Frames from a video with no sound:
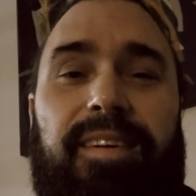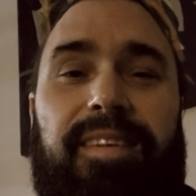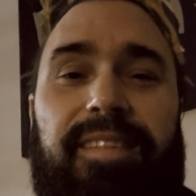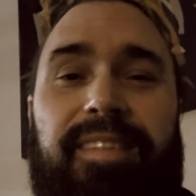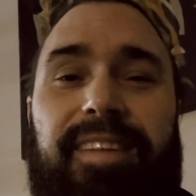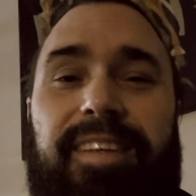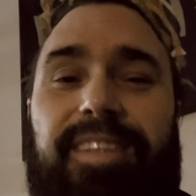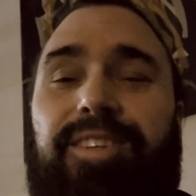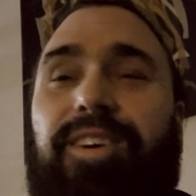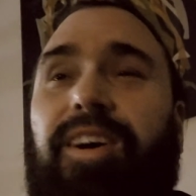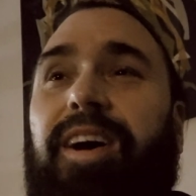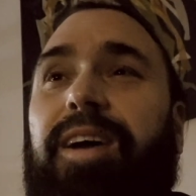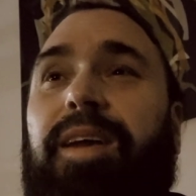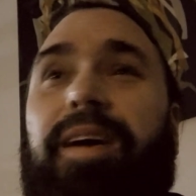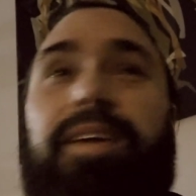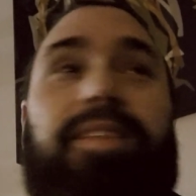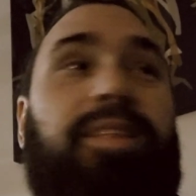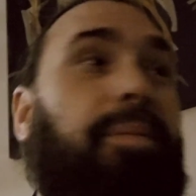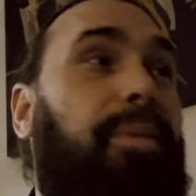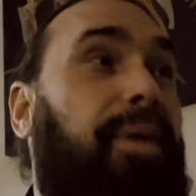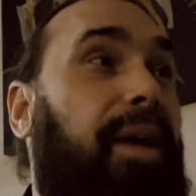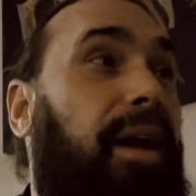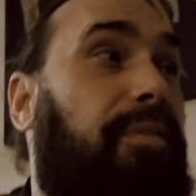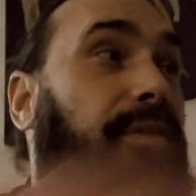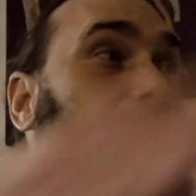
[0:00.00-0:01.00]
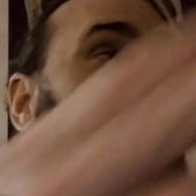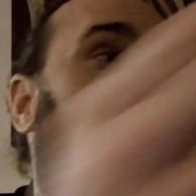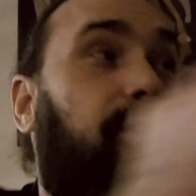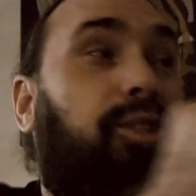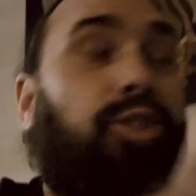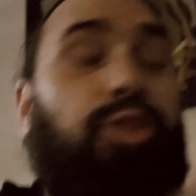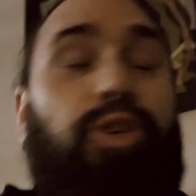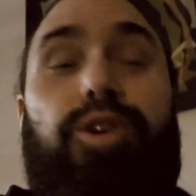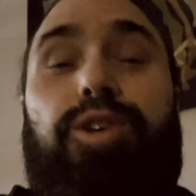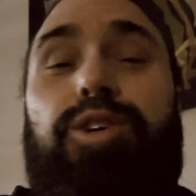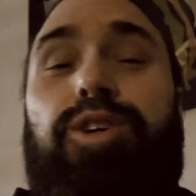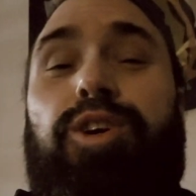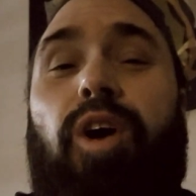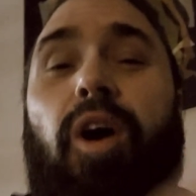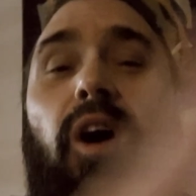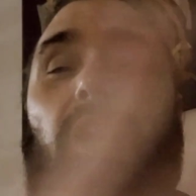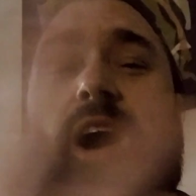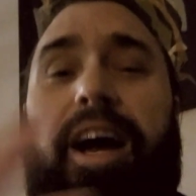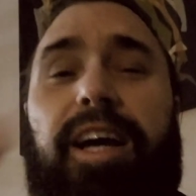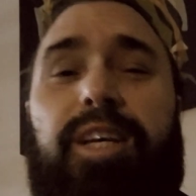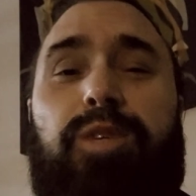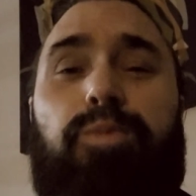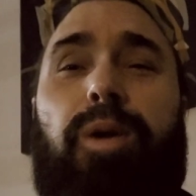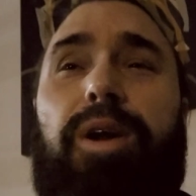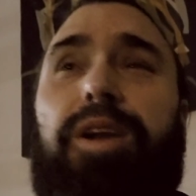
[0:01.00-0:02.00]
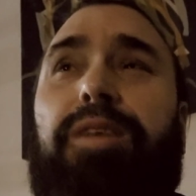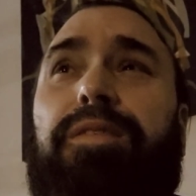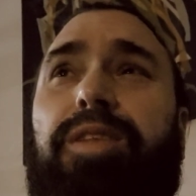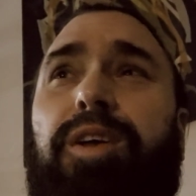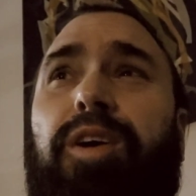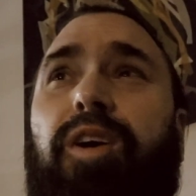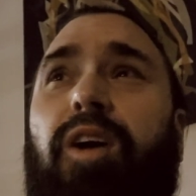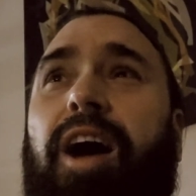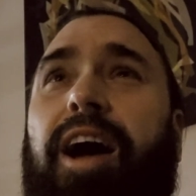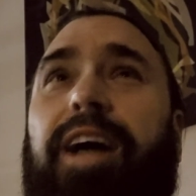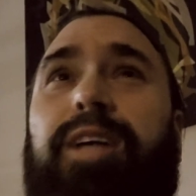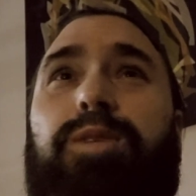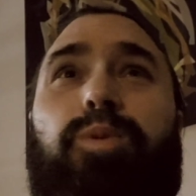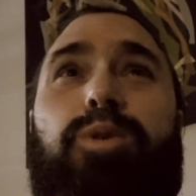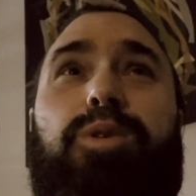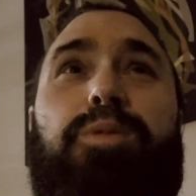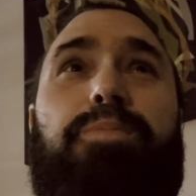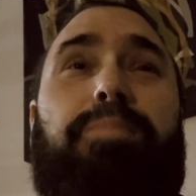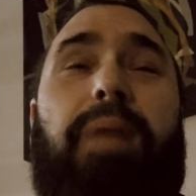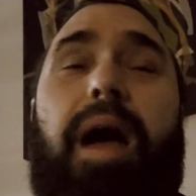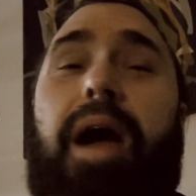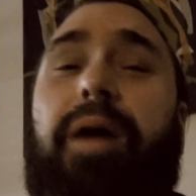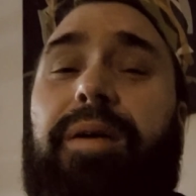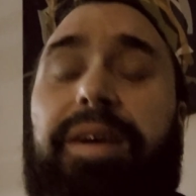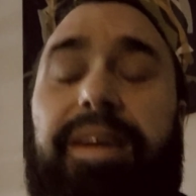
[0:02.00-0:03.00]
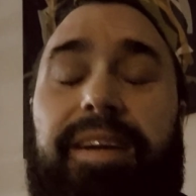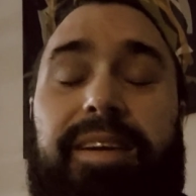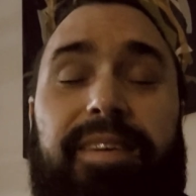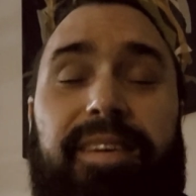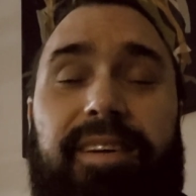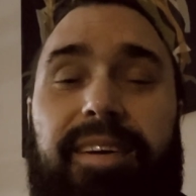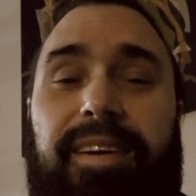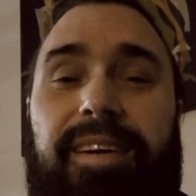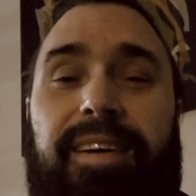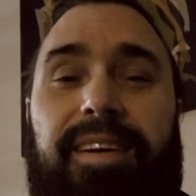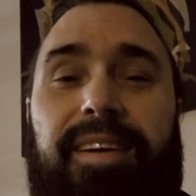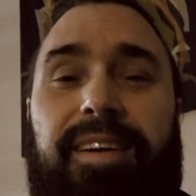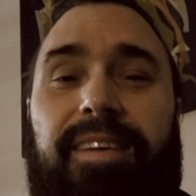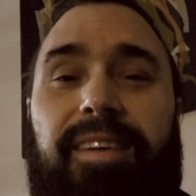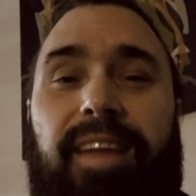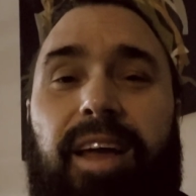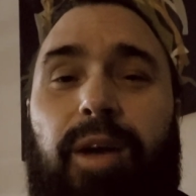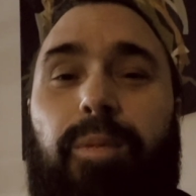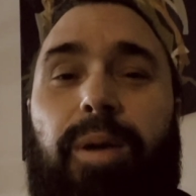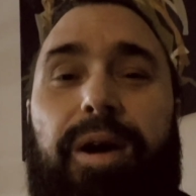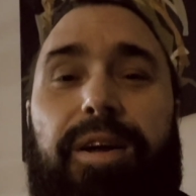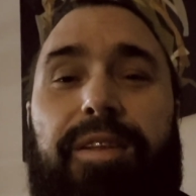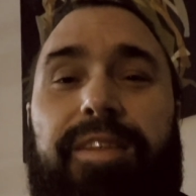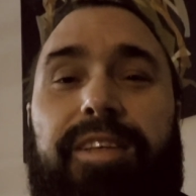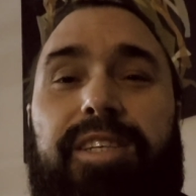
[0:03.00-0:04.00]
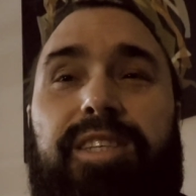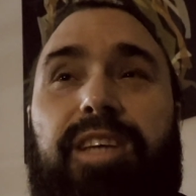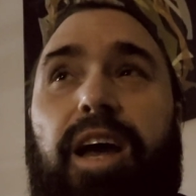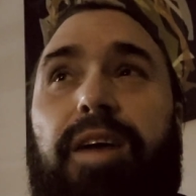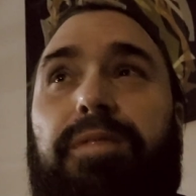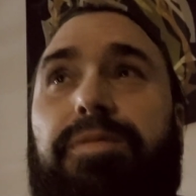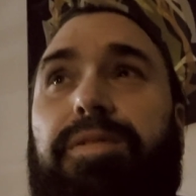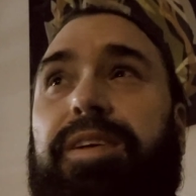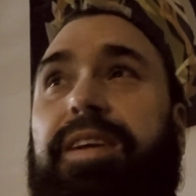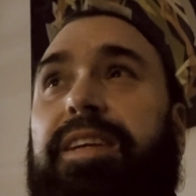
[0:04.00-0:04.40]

this guy. Like, there'll be other, 2 guys. One of the guys was married, waiting on the sofa.